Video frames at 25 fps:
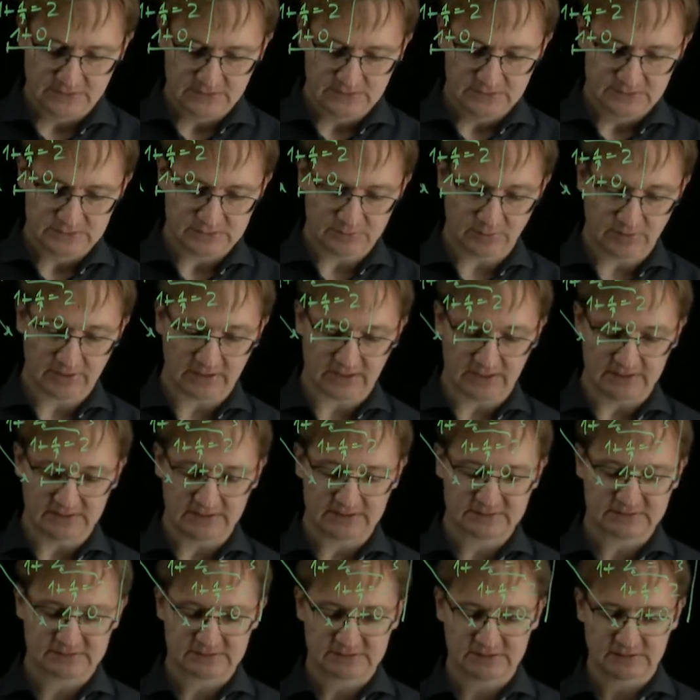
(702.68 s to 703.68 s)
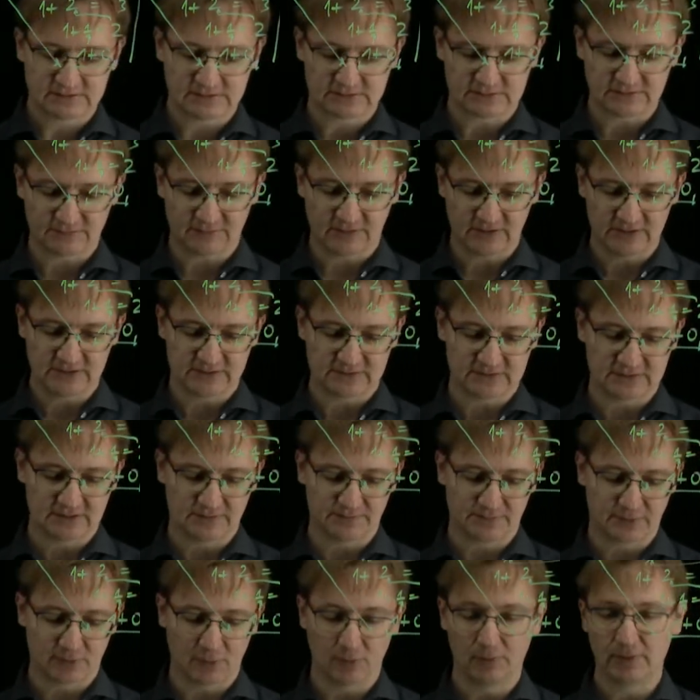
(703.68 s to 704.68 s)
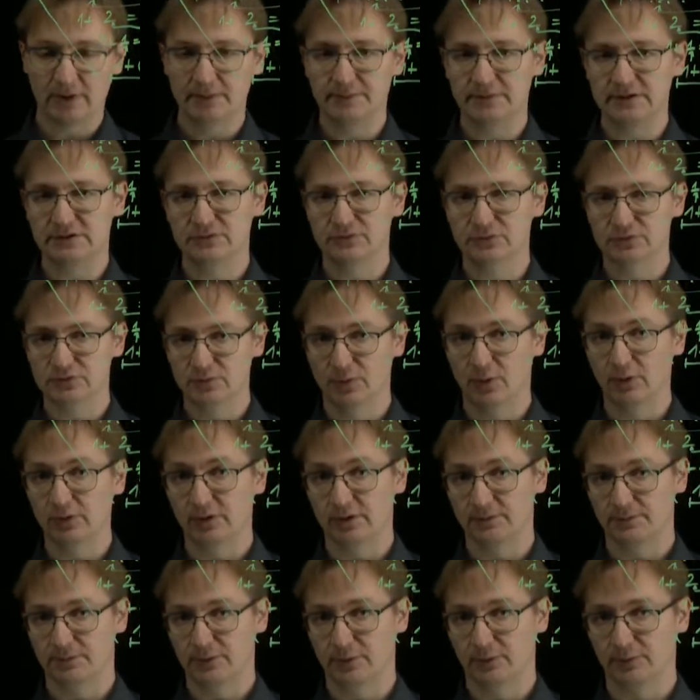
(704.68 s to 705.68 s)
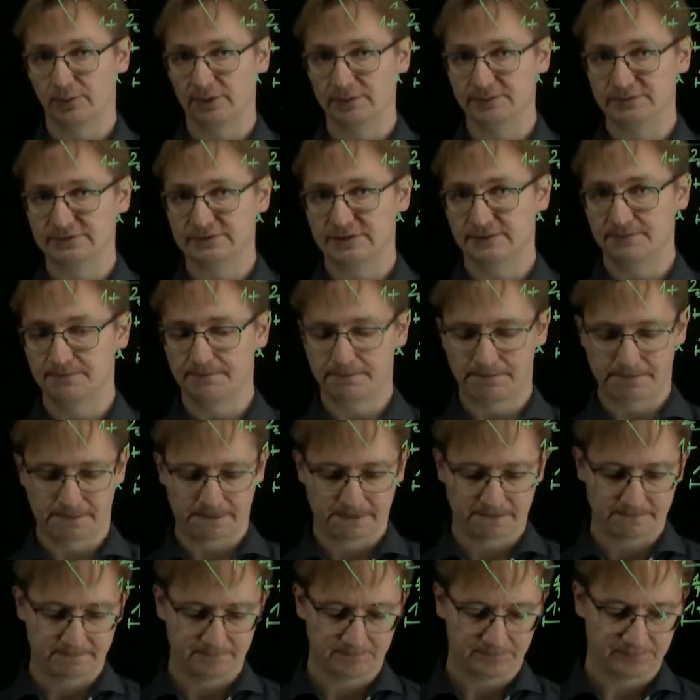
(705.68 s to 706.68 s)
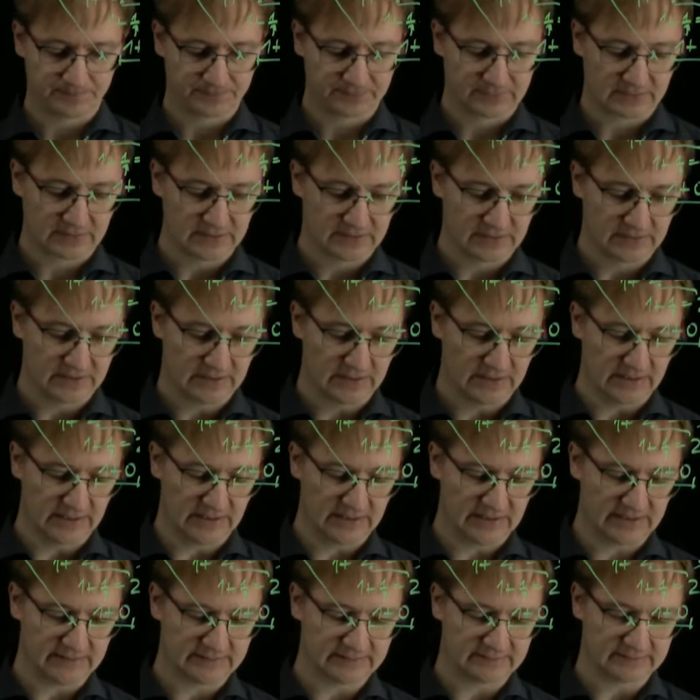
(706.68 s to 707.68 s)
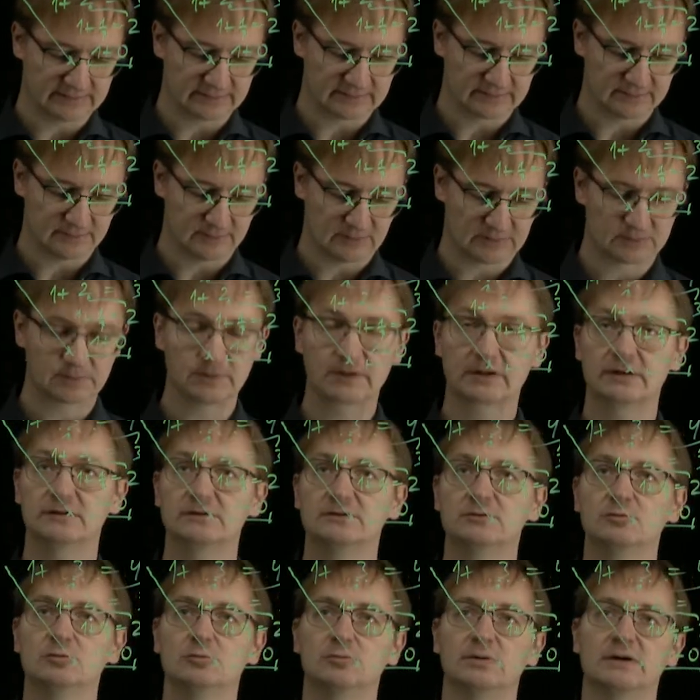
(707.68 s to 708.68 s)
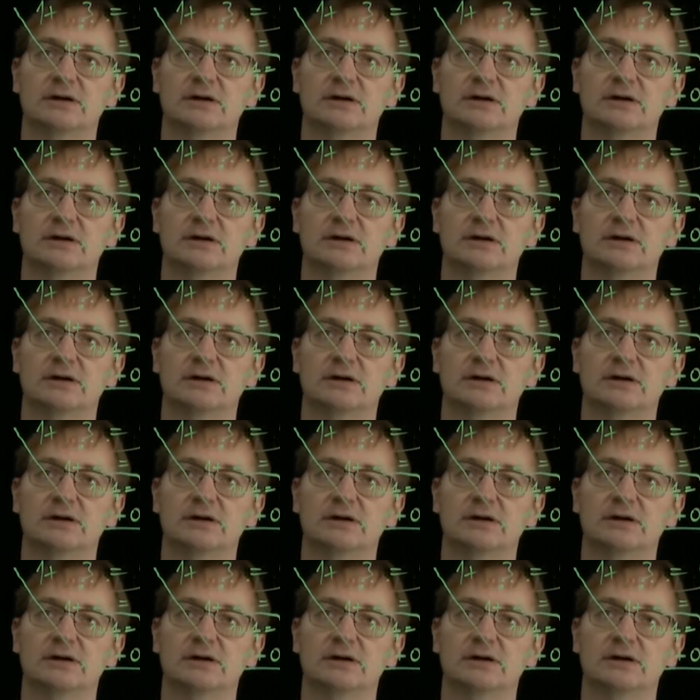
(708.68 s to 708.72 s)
So again, let's divide the problem into smaller problems. And what we can do, we